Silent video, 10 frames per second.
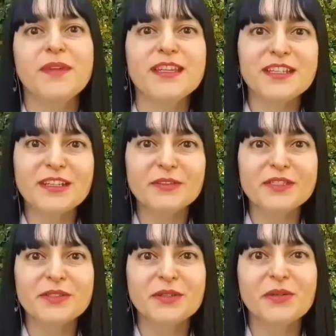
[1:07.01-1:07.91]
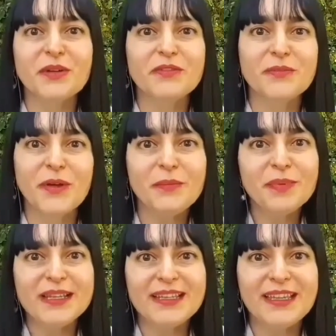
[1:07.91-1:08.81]
the Medical School of
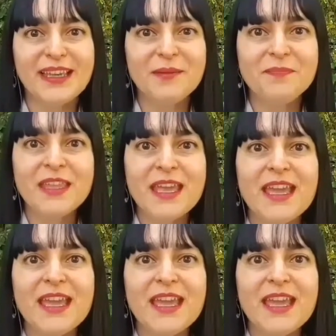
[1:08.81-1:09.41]
Montpellier